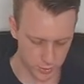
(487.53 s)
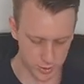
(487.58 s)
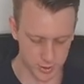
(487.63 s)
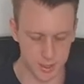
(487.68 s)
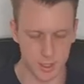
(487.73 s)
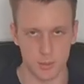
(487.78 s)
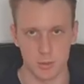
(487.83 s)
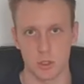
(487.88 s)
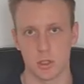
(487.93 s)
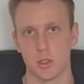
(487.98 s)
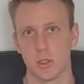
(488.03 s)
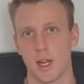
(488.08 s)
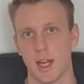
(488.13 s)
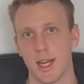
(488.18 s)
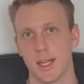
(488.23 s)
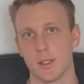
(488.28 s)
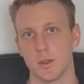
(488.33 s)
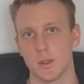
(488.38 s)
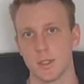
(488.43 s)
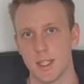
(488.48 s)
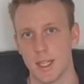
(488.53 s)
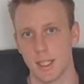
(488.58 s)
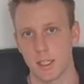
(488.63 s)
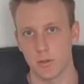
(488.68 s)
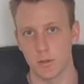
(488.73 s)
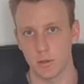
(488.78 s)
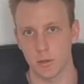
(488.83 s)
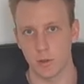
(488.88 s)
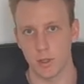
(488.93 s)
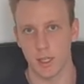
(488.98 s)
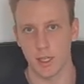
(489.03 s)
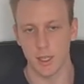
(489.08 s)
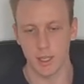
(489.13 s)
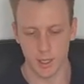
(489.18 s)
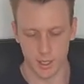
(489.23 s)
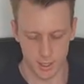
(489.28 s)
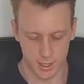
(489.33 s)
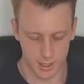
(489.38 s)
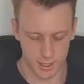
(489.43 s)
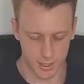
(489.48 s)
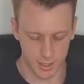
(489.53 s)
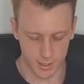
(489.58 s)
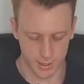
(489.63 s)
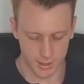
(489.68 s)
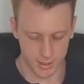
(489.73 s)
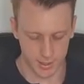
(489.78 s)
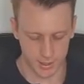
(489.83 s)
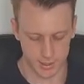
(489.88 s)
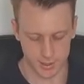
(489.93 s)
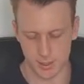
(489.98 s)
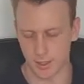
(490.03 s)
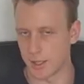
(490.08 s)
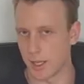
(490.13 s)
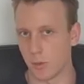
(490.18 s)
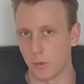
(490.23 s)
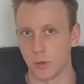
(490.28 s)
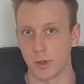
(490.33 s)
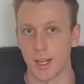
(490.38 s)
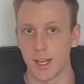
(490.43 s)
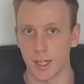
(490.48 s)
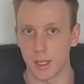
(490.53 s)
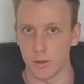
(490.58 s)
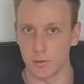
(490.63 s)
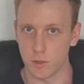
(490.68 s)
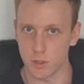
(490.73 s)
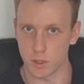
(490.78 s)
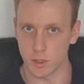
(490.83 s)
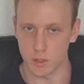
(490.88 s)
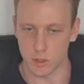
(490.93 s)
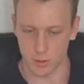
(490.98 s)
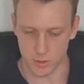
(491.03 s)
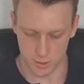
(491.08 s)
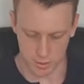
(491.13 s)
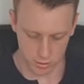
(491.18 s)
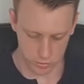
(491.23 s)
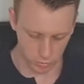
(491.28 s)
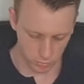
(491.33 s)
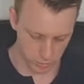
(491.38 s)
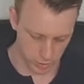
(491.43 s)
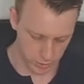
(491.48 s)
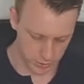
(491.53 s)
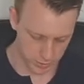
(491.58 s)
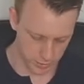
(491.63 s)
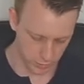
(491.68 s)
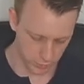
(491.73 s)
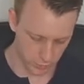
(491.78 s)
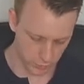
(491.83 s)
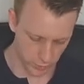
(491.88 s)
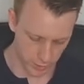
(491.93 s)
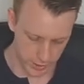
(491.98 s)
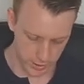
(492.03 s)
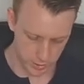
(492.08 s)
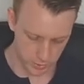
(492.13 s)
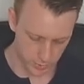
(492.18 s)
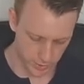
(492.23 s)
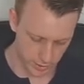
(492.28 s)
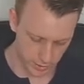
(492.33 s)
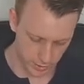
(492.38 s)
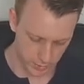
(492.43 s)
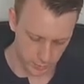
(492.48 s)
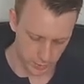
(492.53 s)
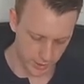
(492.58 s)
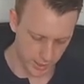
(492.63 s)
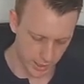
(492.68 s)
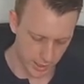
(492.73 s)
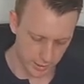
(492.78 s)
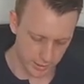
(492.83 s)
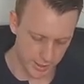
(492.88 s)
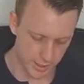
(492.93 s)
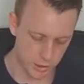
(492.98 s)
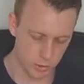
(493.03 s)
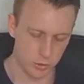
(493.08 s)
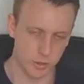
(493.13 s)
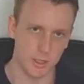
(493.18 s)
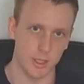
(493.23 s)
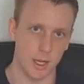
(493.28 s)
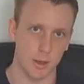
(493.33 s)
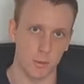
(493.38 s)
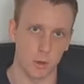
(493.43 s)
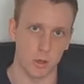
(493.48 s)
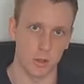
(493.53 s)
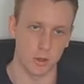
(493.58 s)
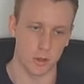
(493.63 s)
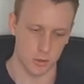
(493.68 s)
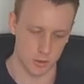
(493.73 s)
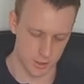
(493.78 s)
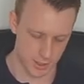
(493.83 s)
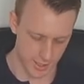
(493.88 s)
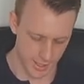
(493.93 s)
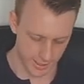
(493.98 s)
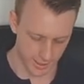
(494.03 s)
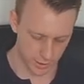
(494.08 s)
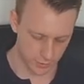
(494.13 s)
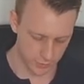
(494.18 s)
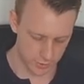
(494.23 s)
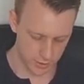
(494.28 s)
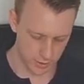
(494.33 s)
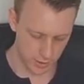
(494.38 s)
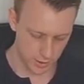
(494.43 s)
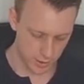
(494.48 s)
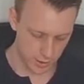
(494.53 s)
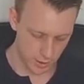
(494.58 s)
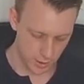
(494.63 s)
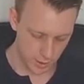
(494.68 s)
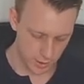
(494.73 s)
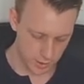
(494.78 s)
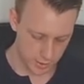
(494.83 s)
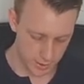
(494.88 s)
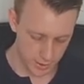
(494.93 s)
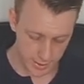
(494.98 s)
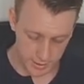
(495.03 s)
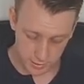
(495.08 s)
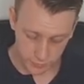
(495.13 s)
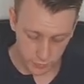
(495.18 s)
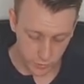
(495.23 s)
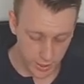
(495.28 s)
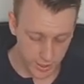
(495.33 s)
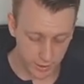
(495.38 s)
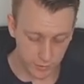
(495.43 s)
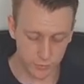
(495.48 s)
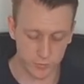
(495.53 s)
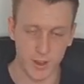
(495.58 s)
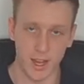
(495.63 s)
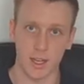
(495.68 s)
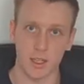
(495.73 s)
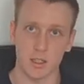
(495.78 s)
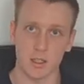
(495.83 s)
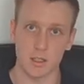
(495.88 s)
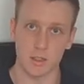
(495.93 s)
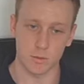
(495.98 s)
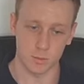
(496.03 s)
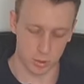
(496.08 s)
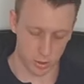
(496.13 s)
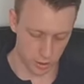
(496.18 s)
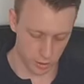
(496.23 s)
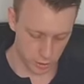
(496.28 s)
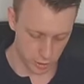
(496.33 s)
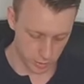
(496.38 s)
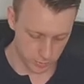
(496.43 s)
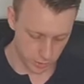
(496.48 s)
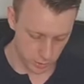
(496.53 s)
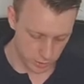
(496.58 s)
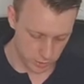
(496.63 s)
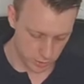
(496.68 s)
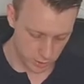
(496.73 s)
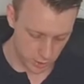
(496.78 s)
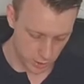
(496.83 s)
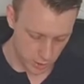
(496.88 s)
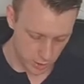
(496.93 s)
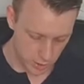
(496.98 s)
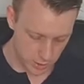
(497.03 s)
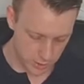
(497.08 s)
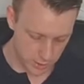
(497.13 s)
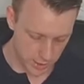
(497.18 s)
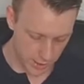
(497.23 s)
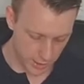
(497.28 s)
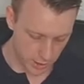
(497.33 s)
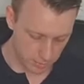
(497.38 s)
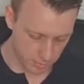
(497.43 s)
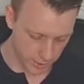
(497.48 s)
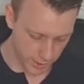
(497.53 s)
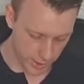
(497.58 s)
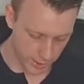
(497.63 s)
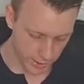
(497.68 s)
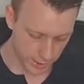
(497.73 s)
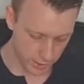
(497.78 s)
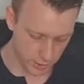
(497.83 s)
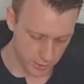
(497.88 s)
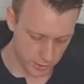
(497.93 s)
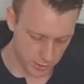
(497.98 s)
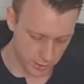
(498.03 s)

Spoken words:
substitute A equals -3, it's a double negative, so it turns into a positive, right? So we can't get tricked up on those negatives. So that's finding factors of polynomials. Second part here is